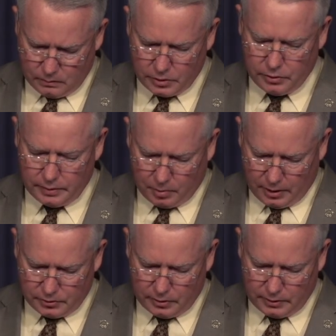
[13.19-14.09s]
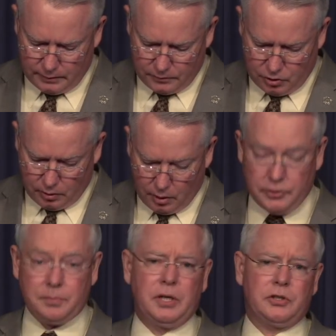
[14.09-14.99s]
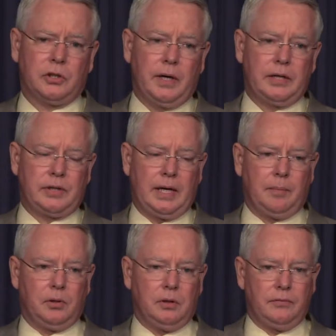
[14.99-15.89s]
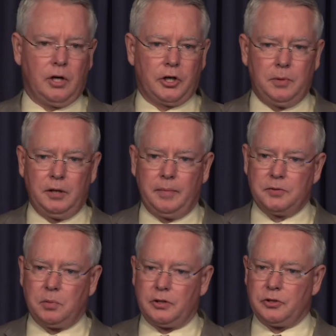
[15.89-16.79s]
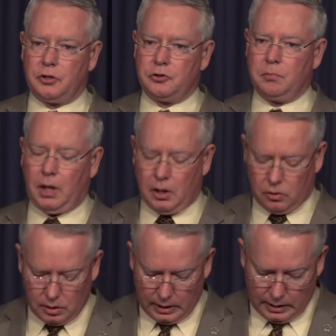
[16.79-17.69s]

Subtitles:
we're currently prosecuting, have charged, but it's a great example of our community-based prosecution model